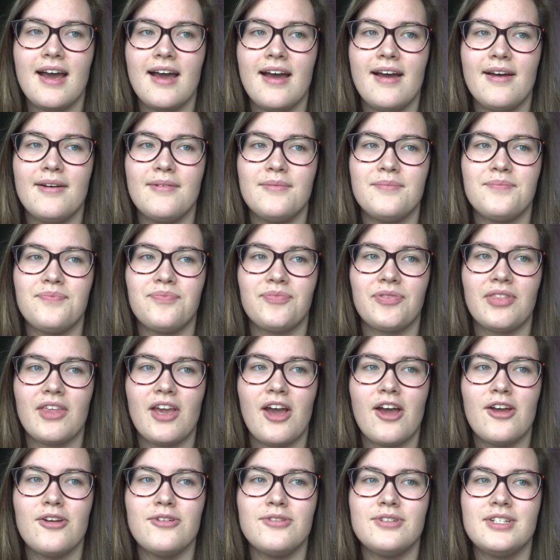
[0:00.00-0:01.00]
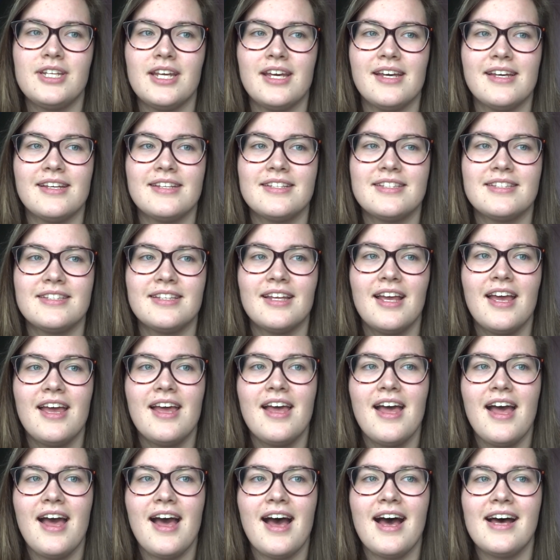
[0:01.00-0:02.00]
Otis
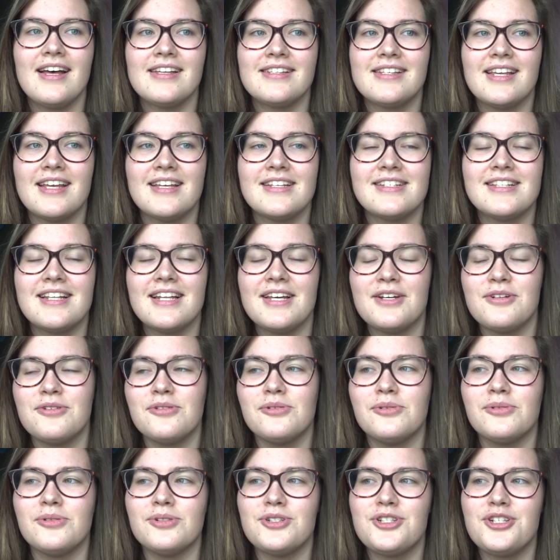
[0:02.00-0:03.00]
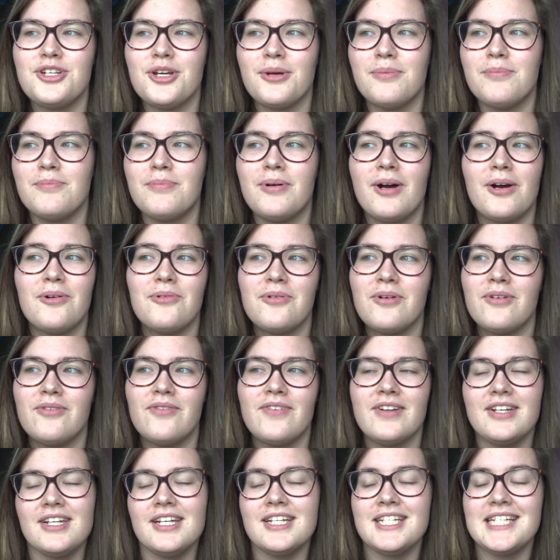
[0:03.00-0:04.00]
has his little jumper with
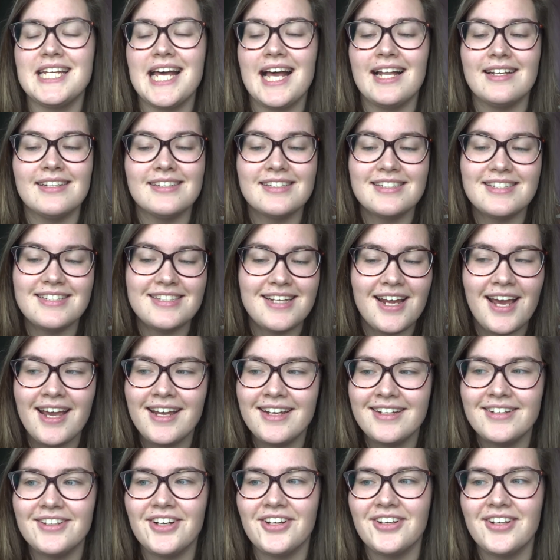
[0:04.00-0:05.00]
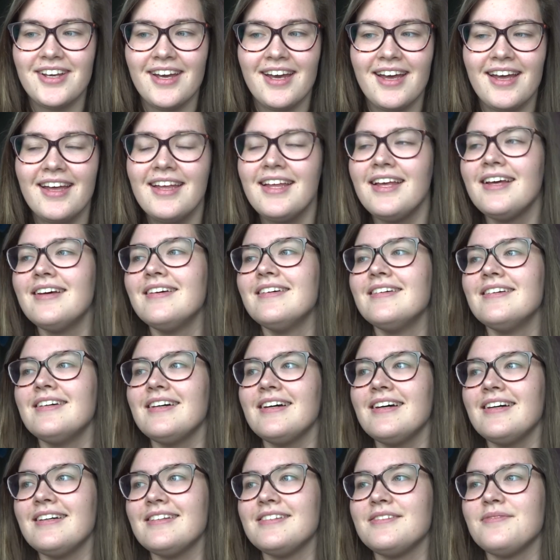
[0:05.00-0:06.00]
a Nutella stain on it
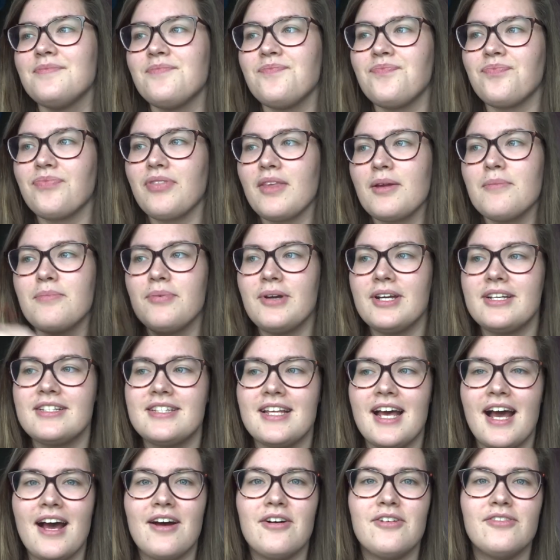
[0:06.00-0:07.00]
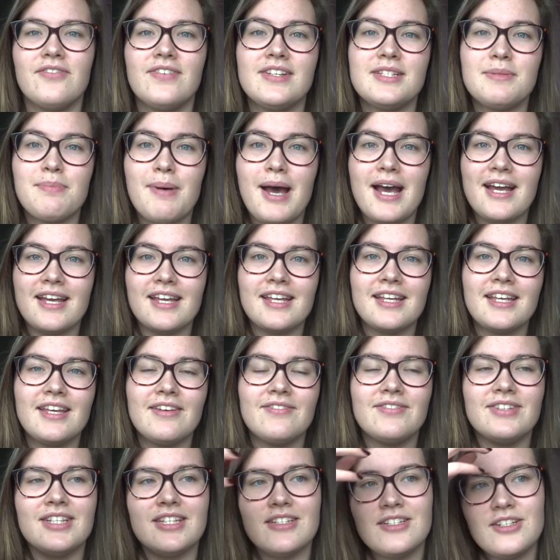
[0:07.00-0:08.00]
and brings it out of his bag and
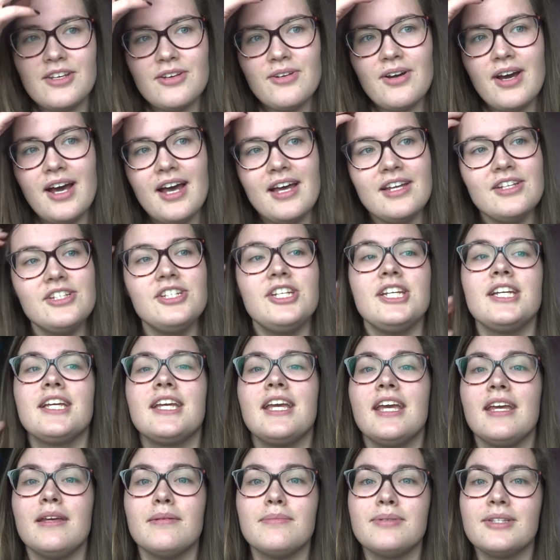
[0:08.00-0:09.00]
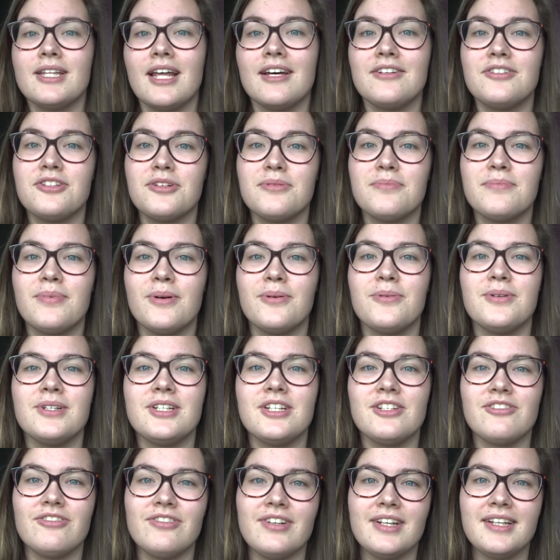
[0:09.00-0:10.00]
gives it to her, and she keeps that jumper, which
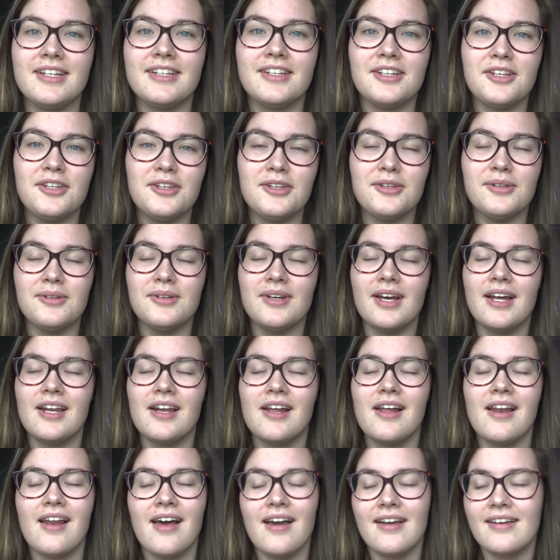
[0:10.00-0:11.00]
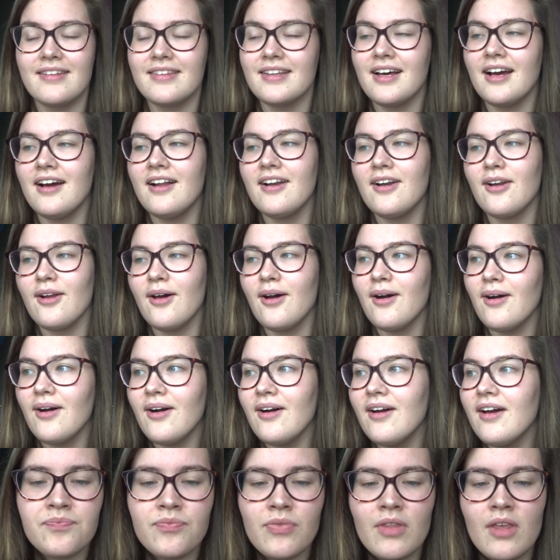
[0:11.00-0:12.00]
is really cute, and I like that a
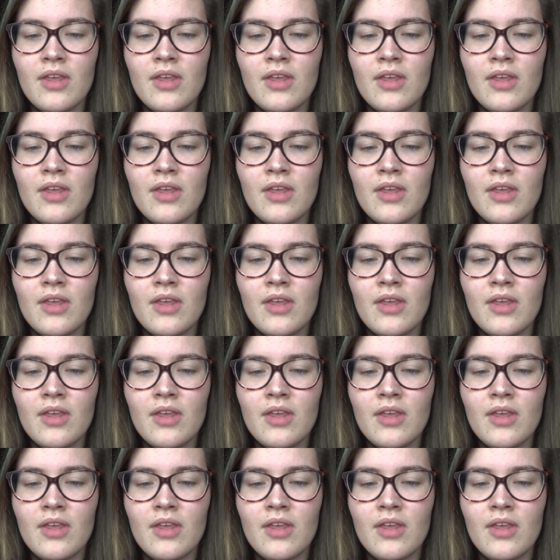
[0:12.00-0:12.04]
lot.